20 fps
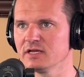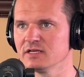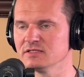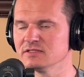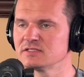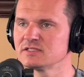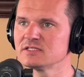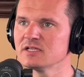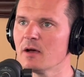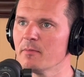
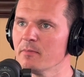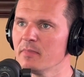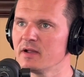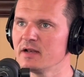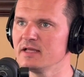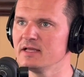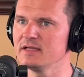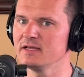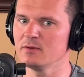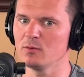is
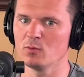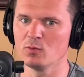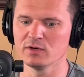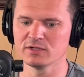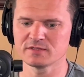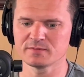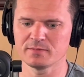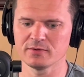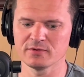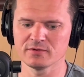somebody
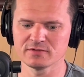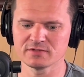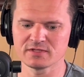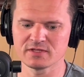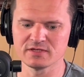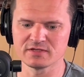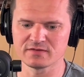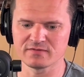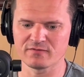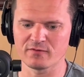whispers
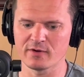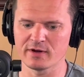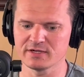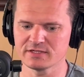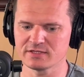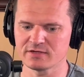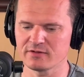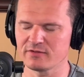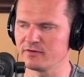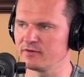this
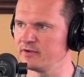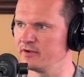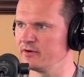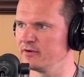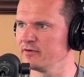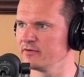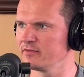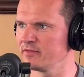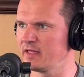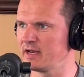phrase into their
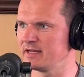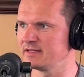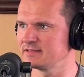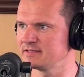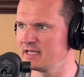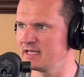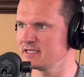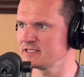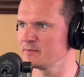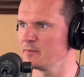ear that it
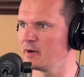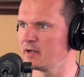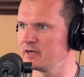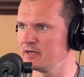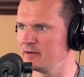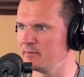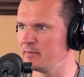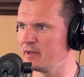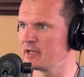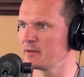takes money
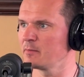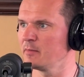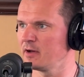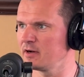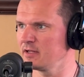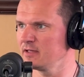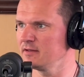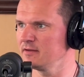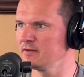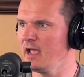to make
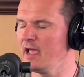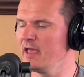money.